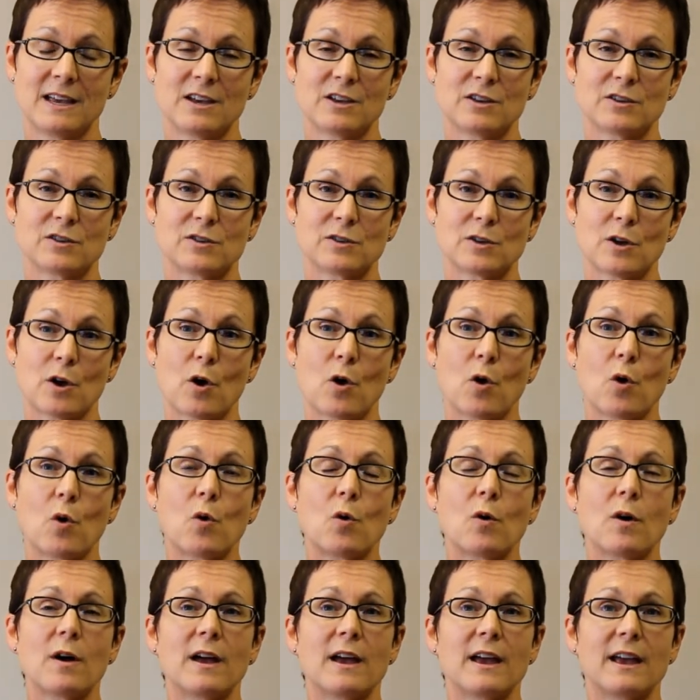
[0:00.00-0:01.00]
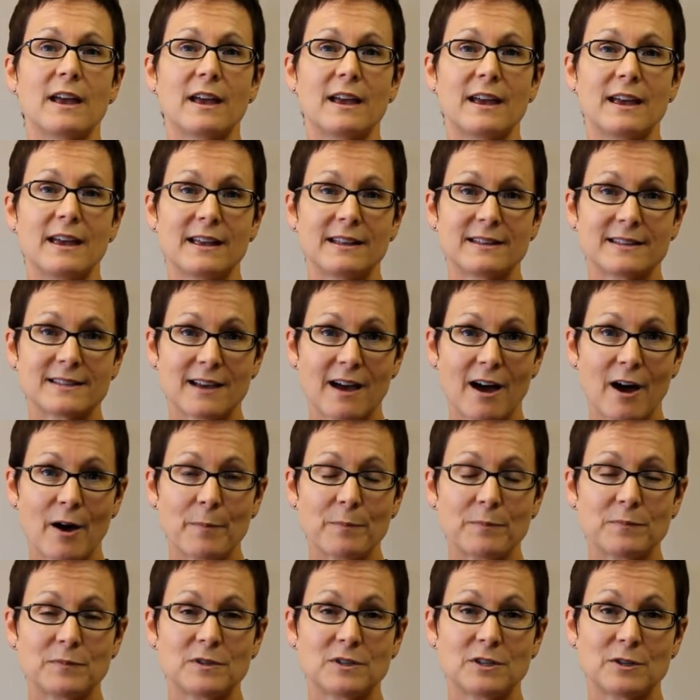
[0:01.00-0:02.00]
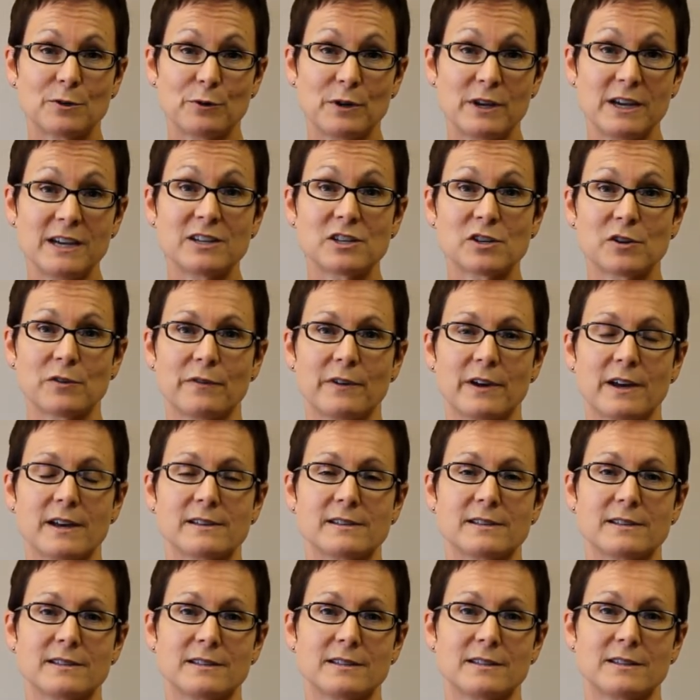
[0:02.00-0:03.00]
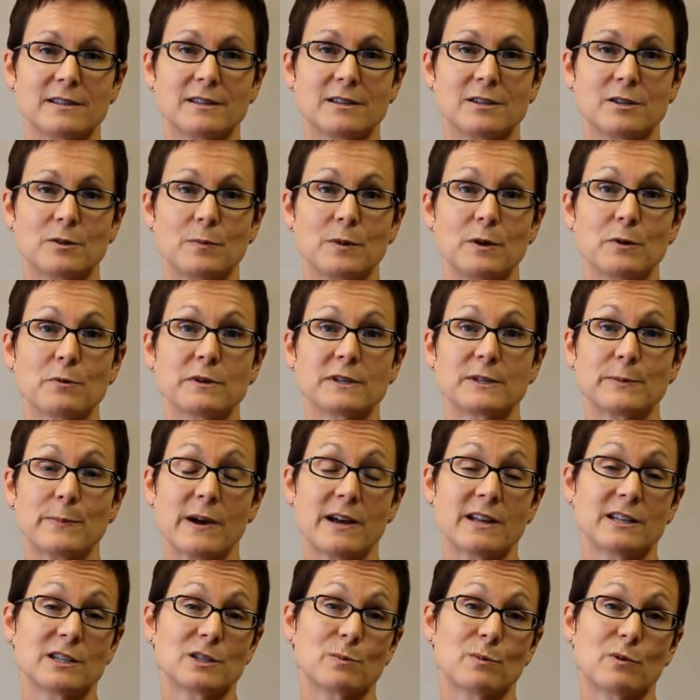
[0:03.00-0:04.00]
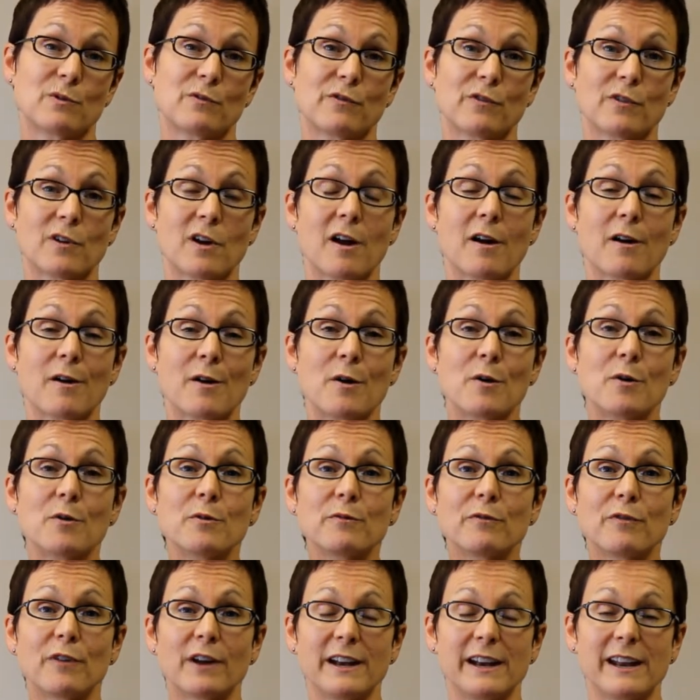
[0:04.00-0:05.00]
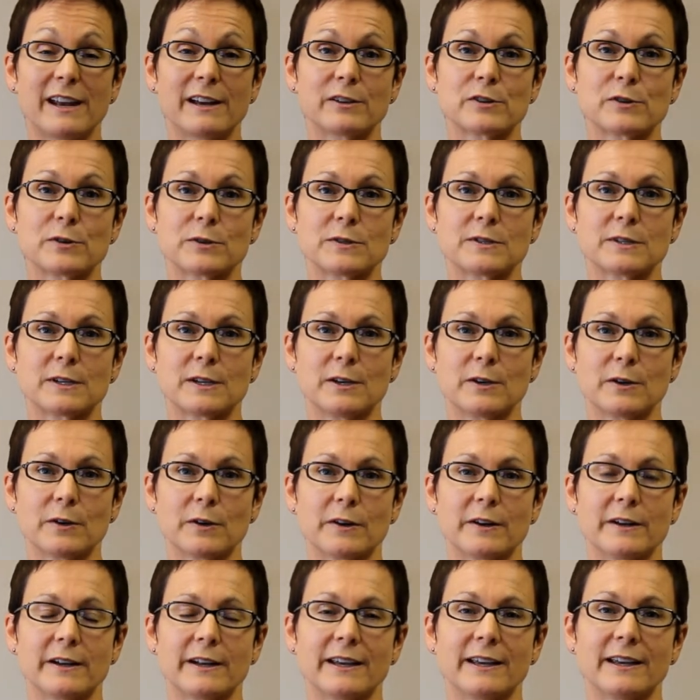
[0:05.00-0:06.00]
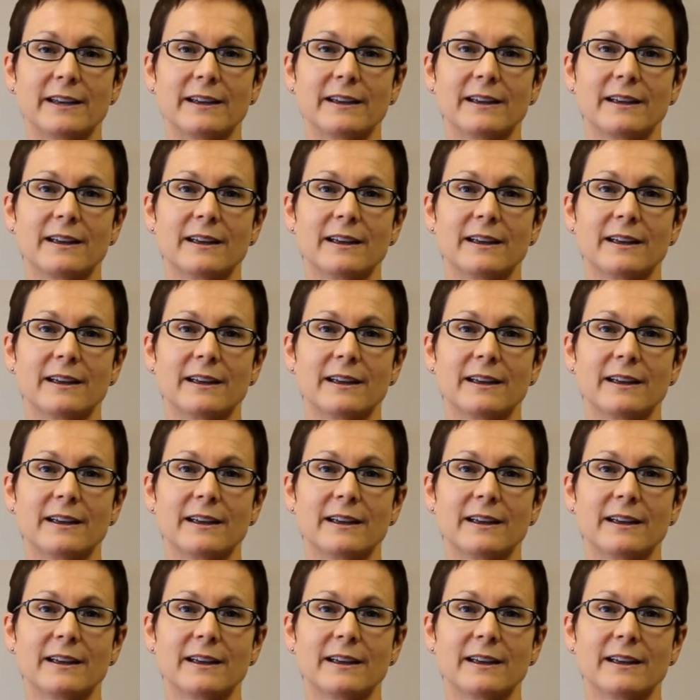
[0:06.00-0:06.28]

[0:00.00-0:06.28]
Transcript: So it's up to each of us to be responsible for our own financial security.